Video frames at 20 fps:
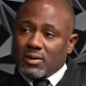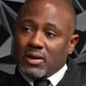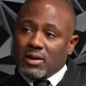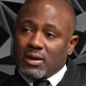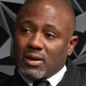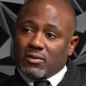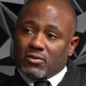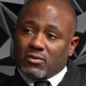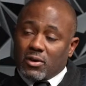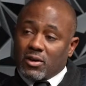
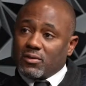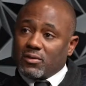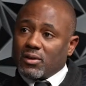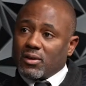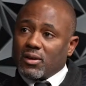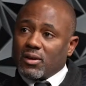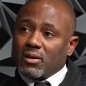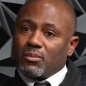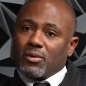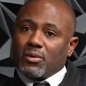that trust
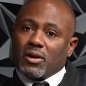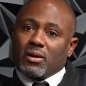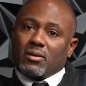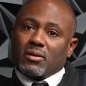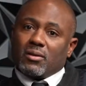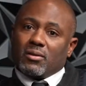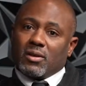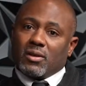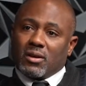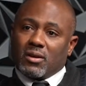again. But
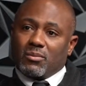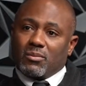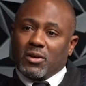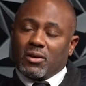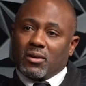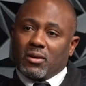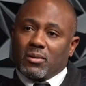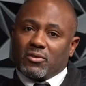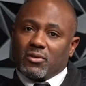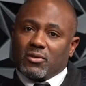then it
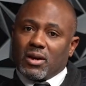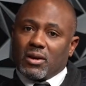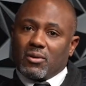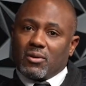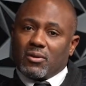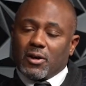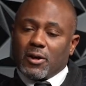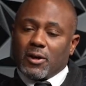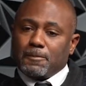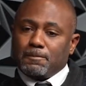becomes like,
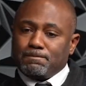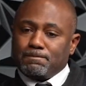okay,